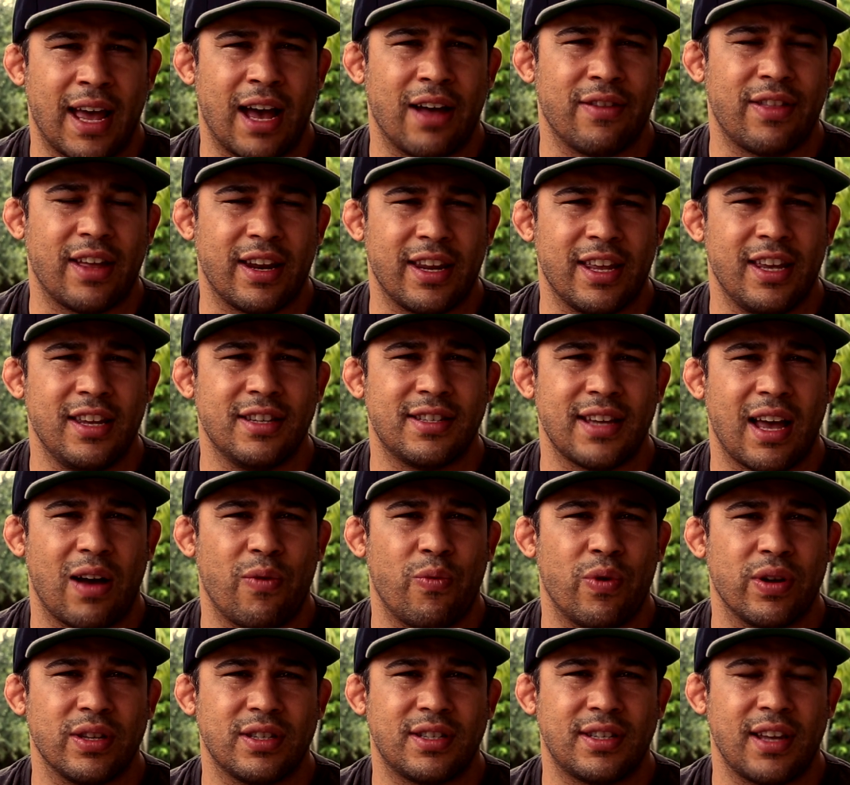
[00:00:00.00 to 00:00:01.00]
Now that he's at
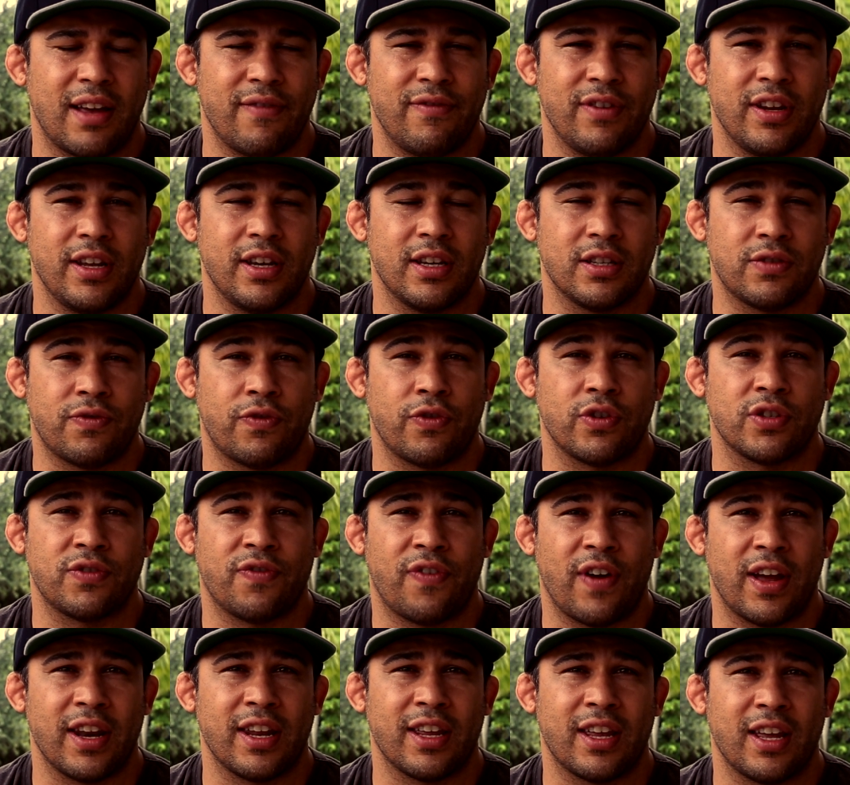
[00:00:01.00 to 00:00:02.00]
170, his first
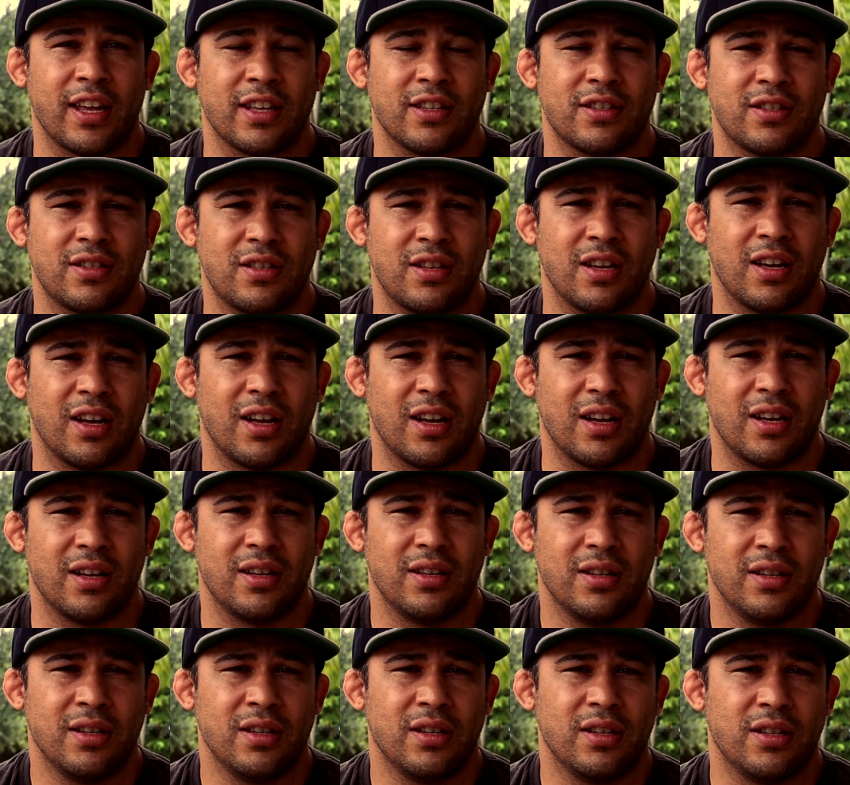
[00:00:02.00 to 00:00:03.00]
fight against uh,
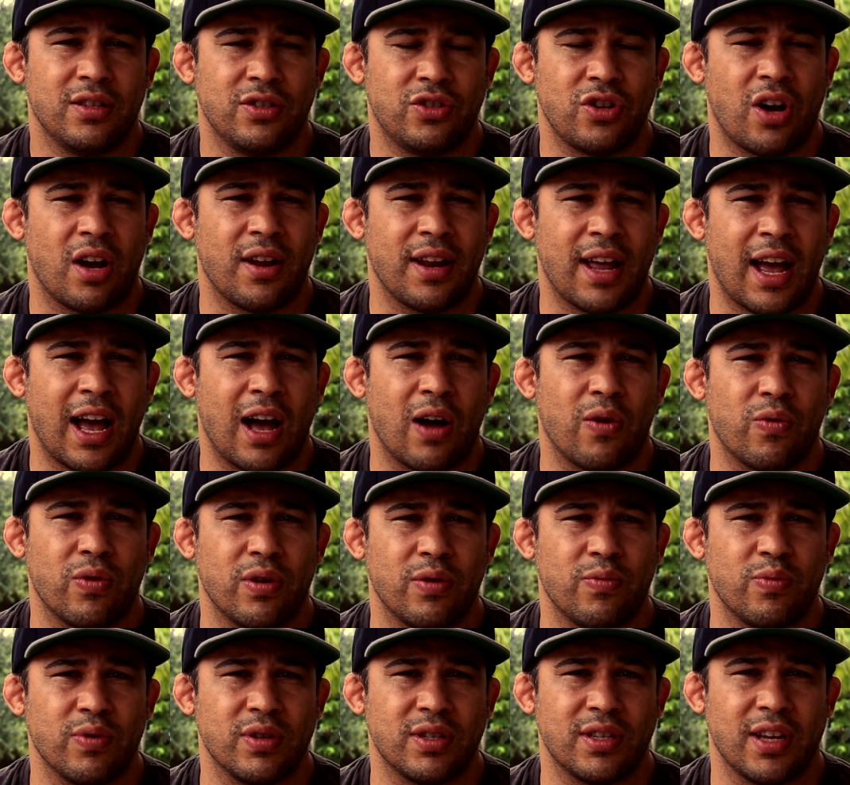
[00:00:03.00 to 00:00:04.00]
John
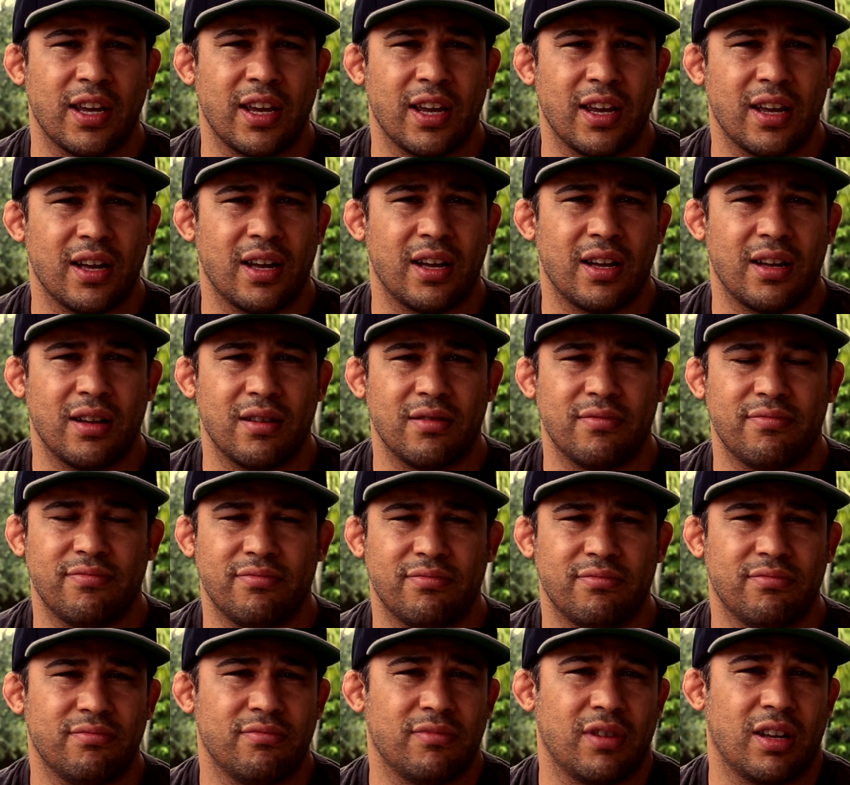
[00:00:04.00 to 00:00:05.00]
Howard was a, uh,
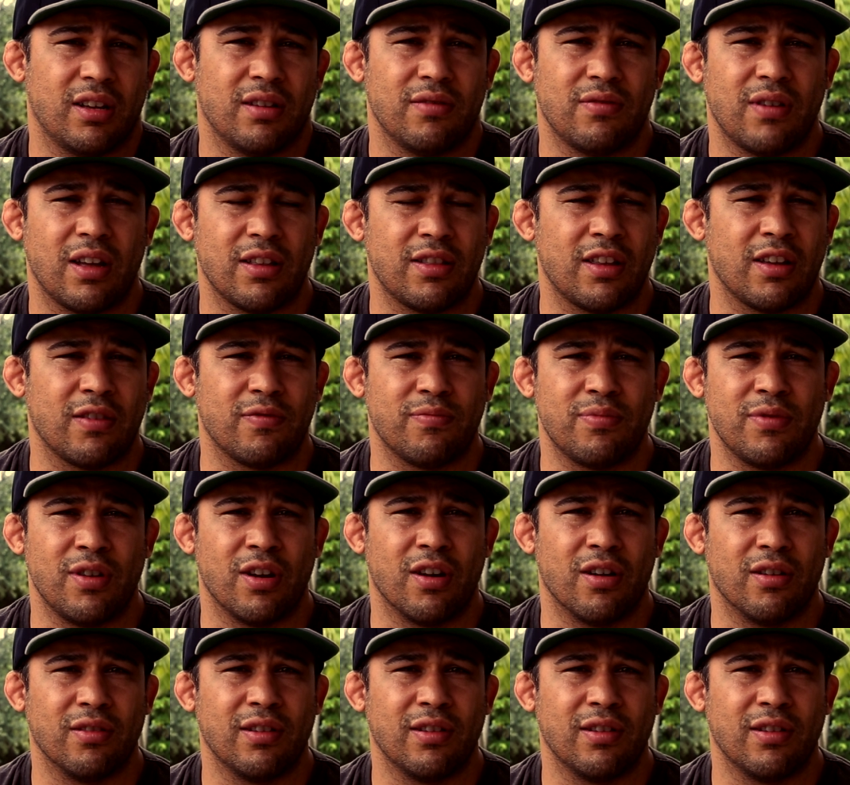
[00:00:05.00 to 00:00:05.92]
I think, you know,